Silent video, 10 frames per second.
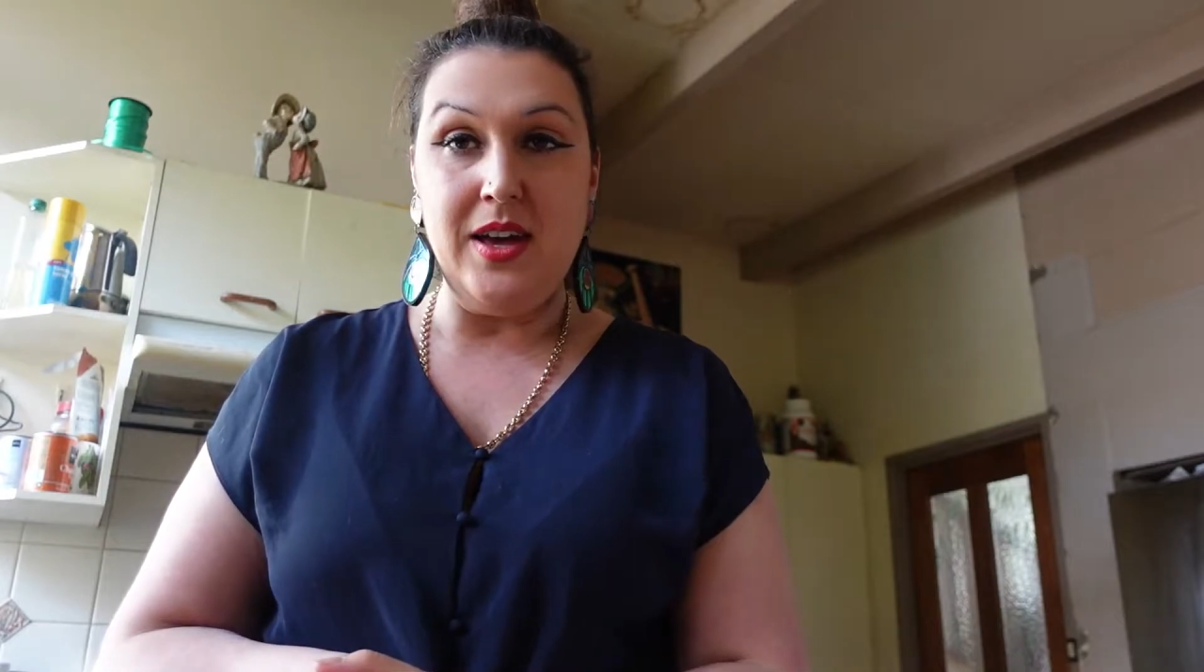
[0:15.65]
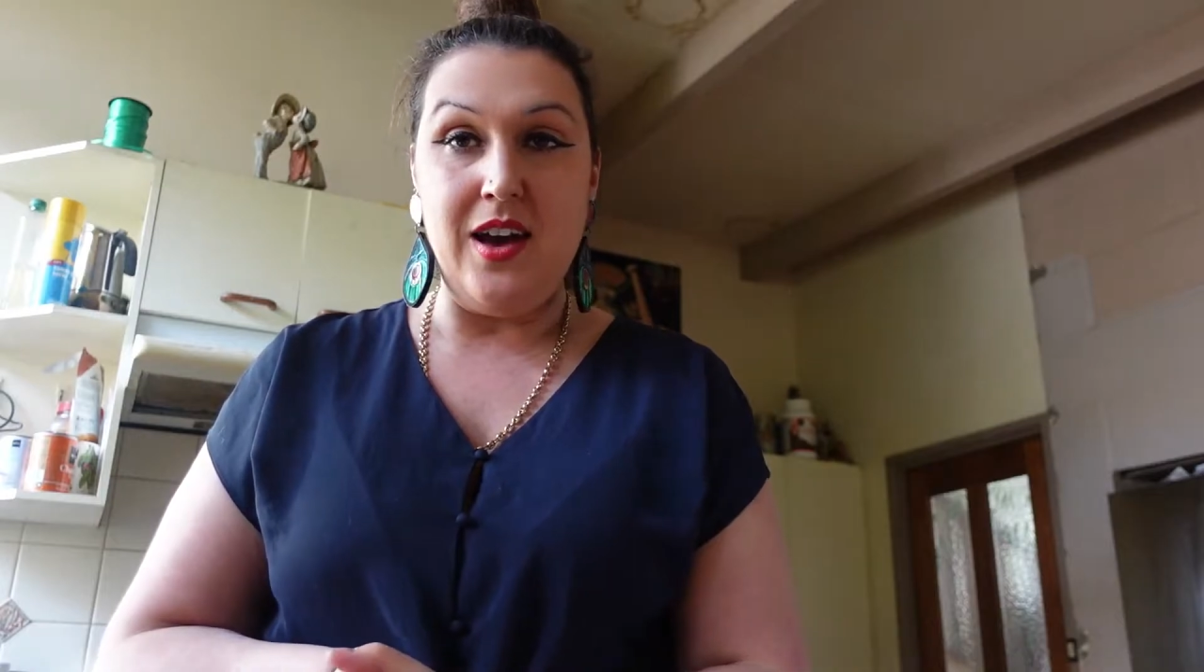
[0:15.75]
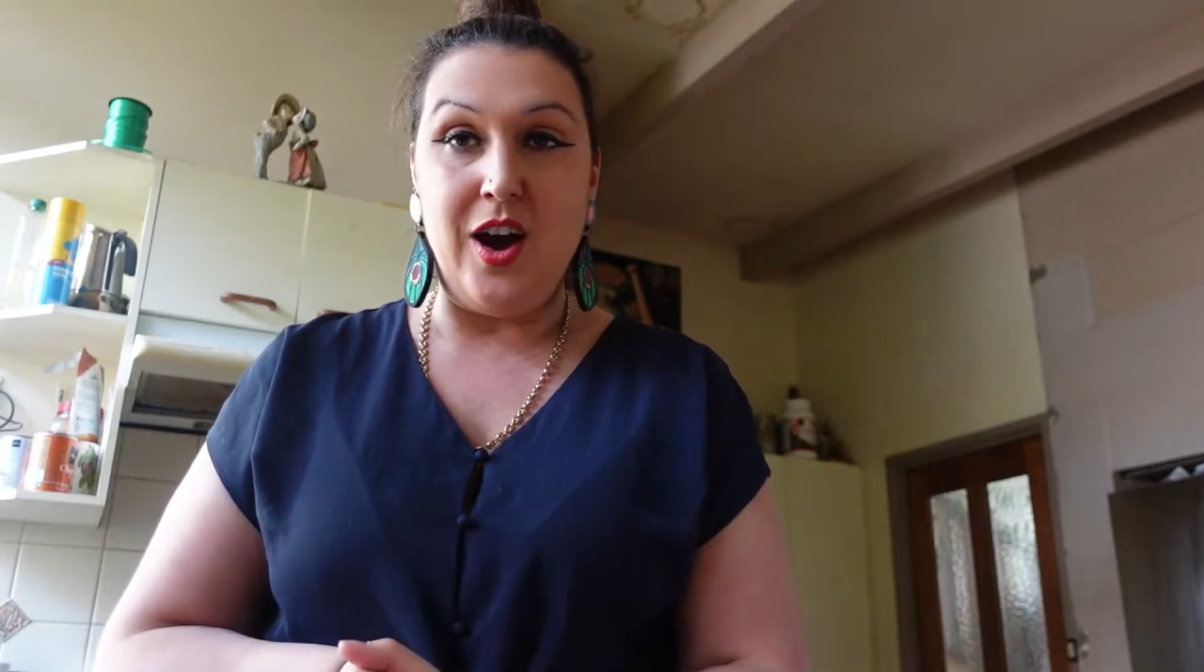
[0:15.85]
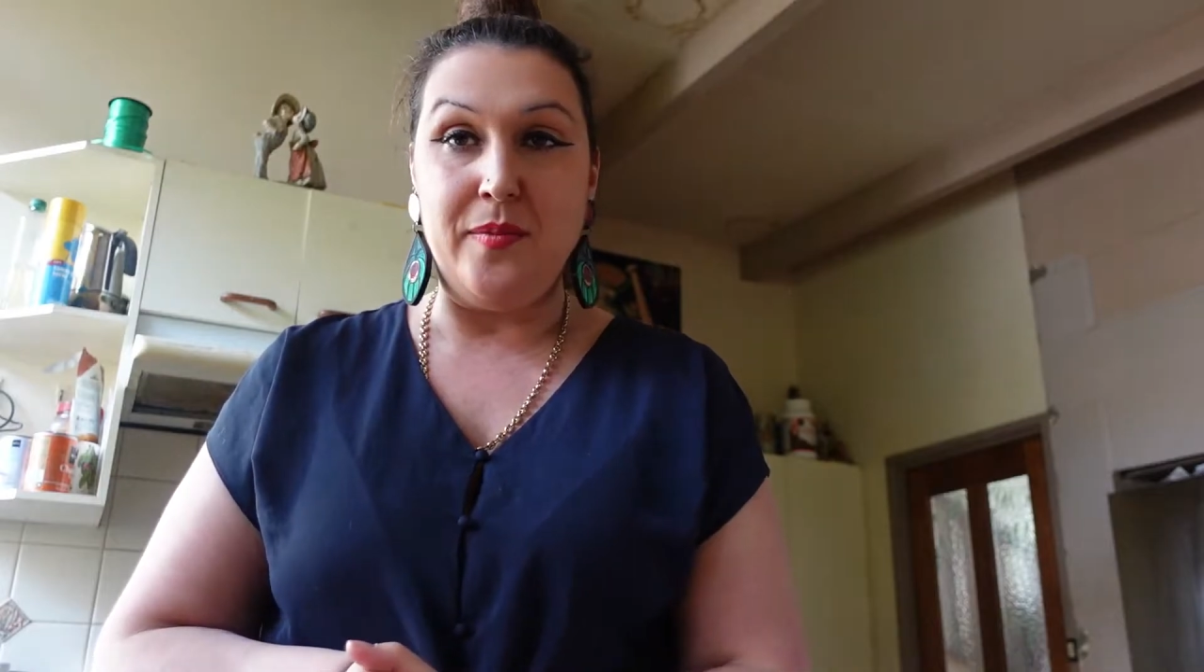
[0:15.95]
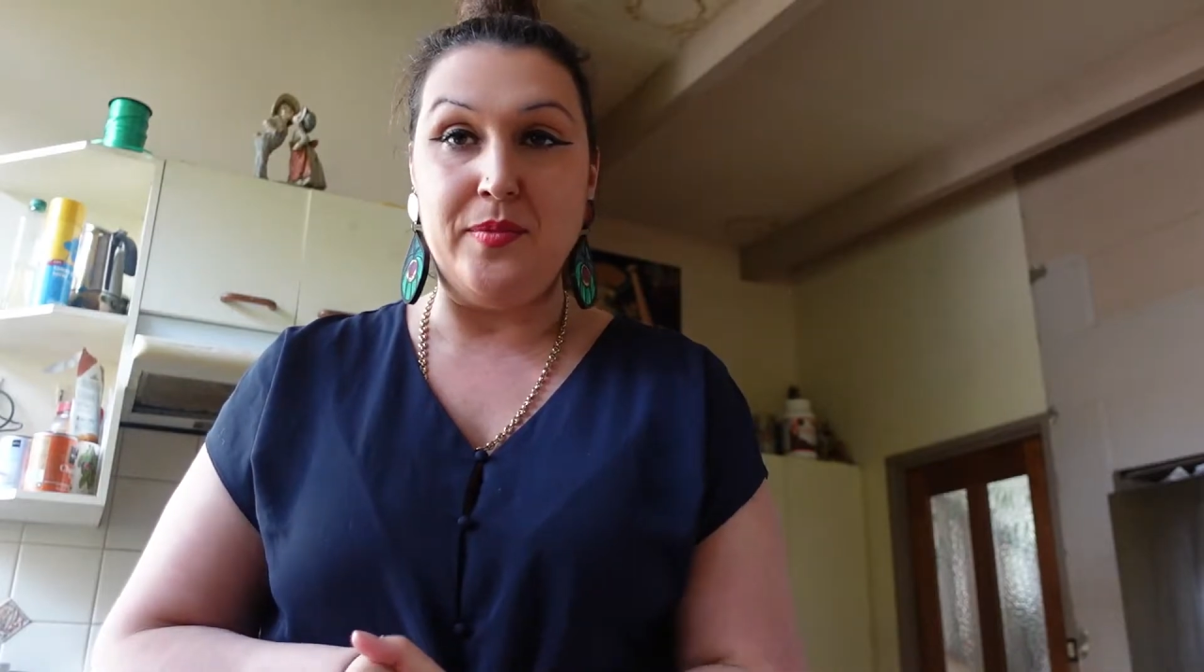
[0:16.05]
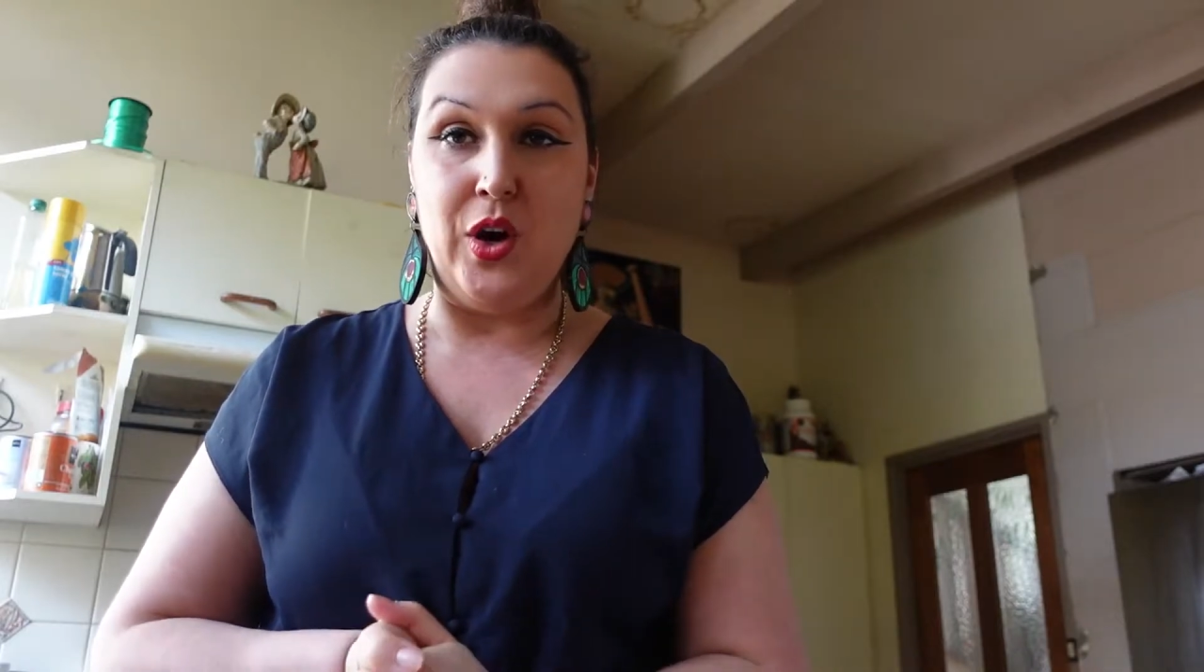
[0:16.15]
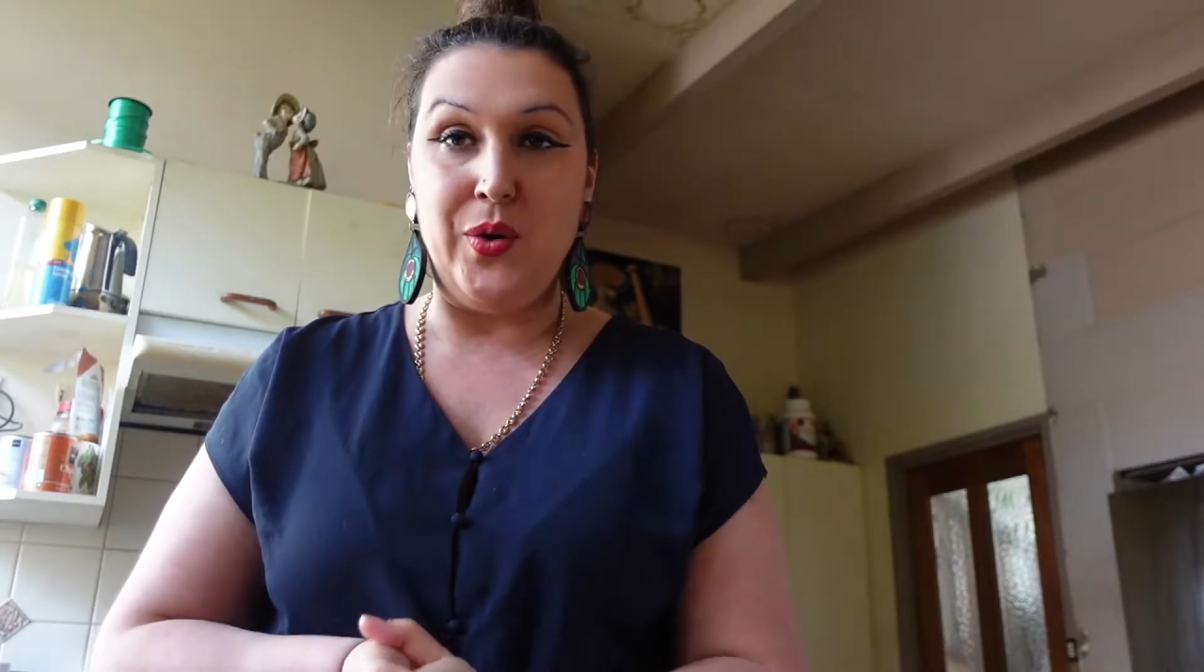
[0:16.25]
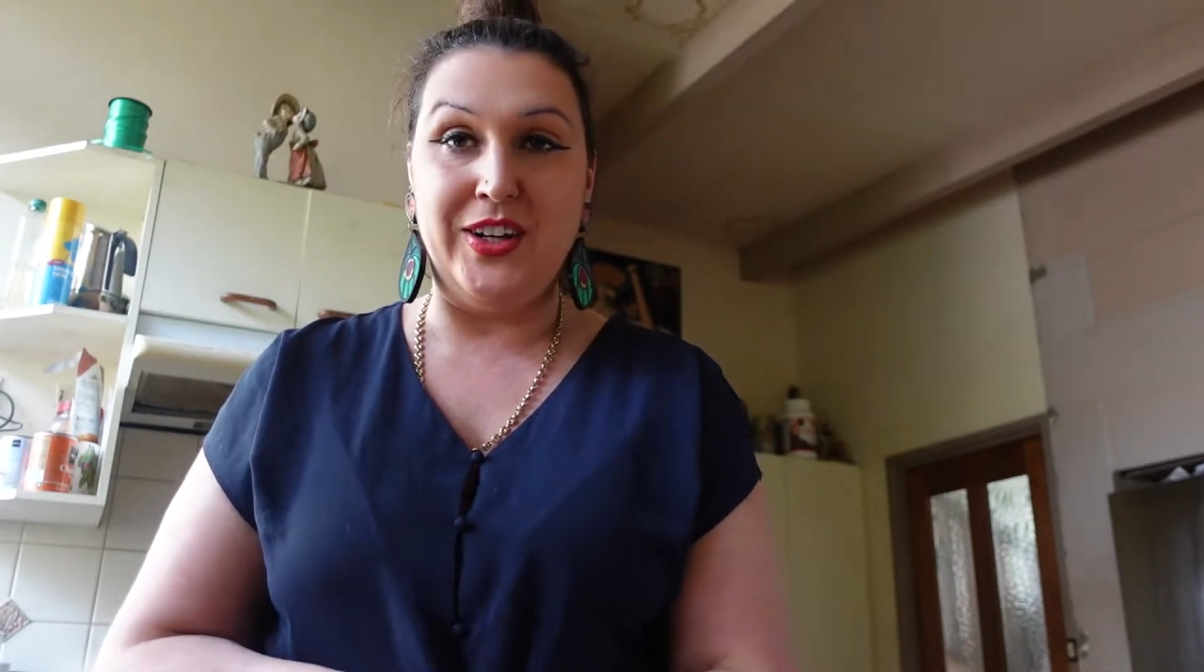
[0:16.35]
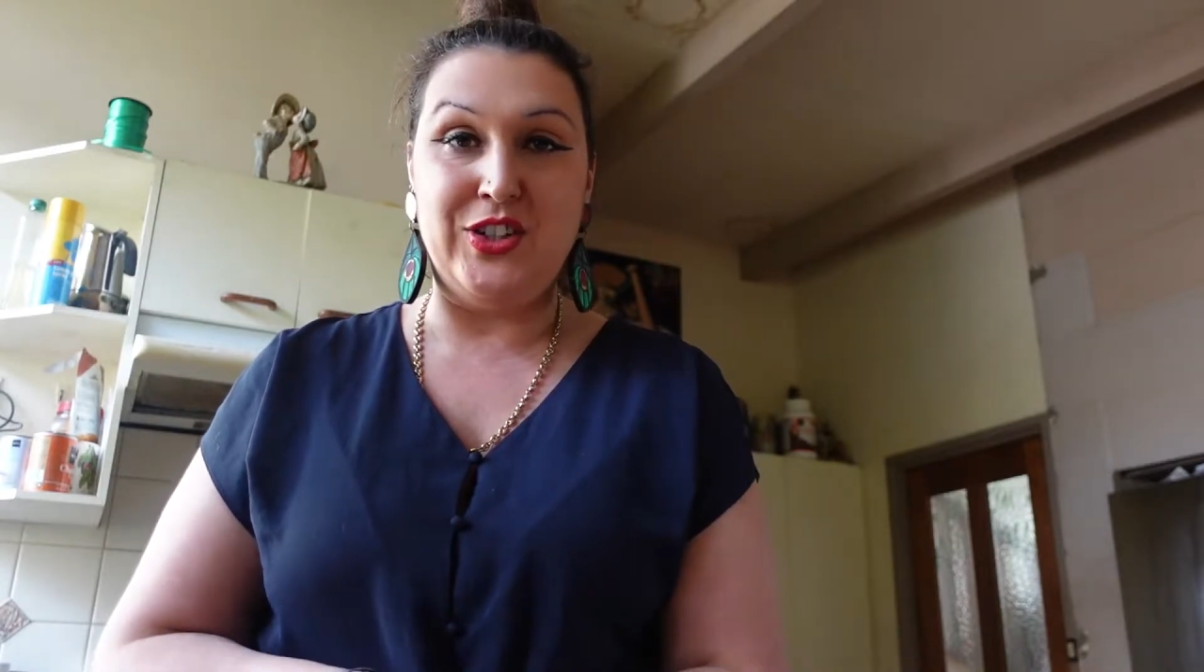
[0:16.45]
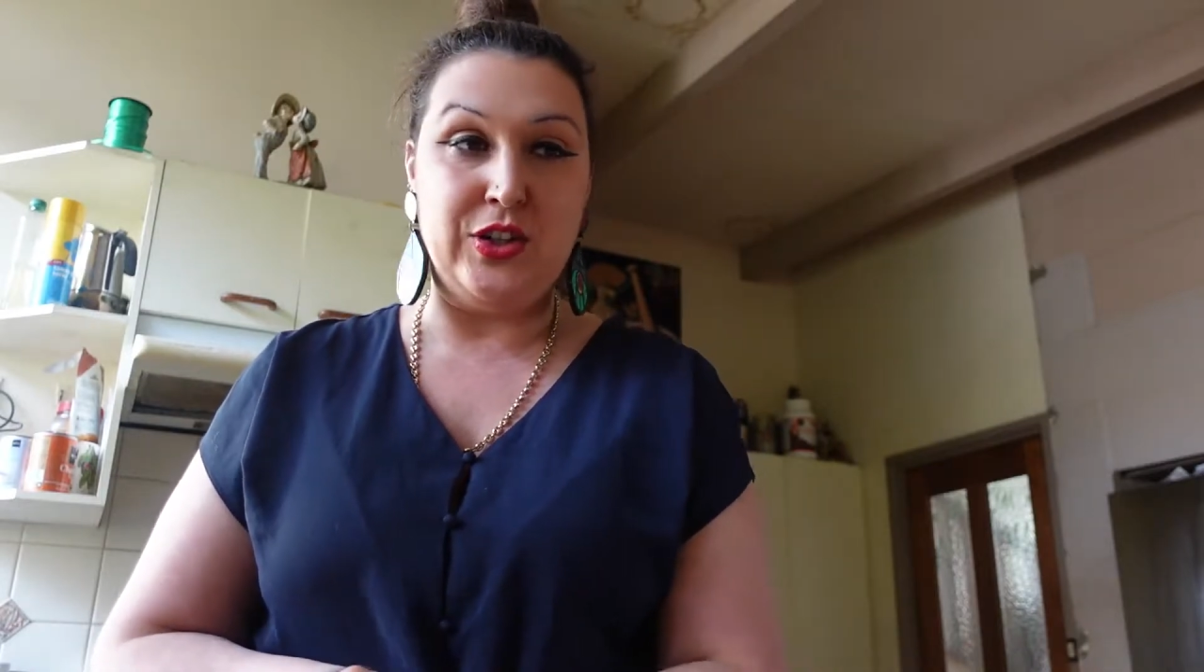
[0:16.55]
I'm
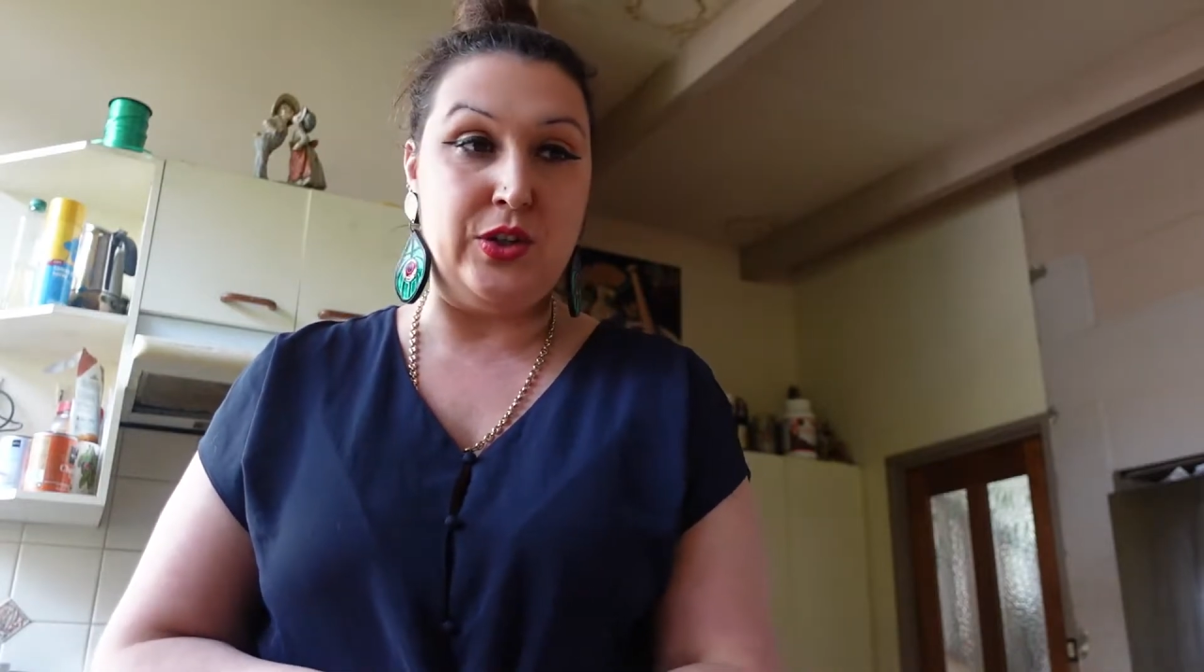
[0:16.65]
going to